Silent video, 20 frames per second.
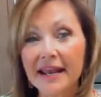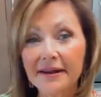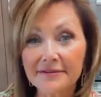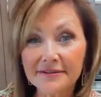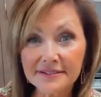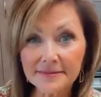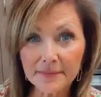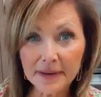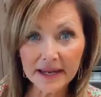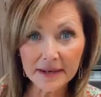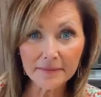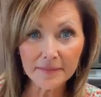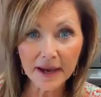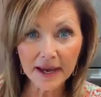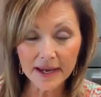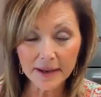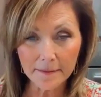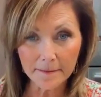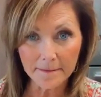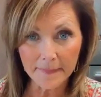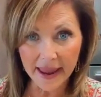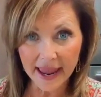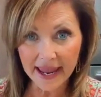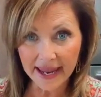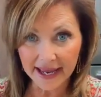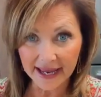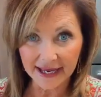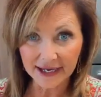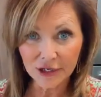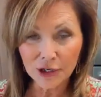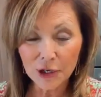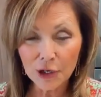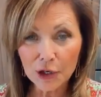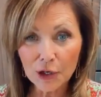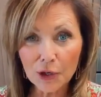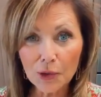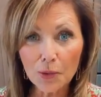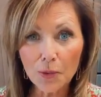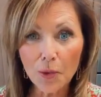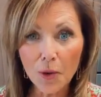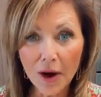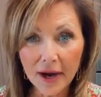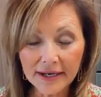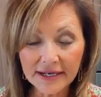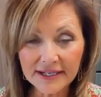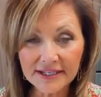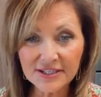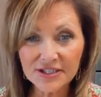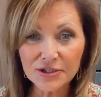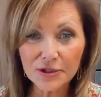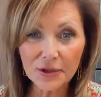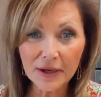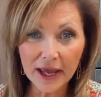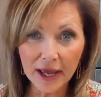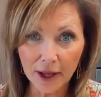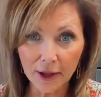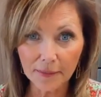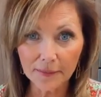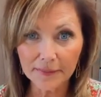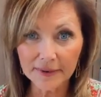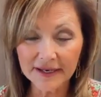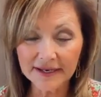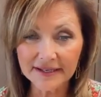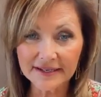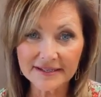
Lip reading: and it was made by a man who wanted to help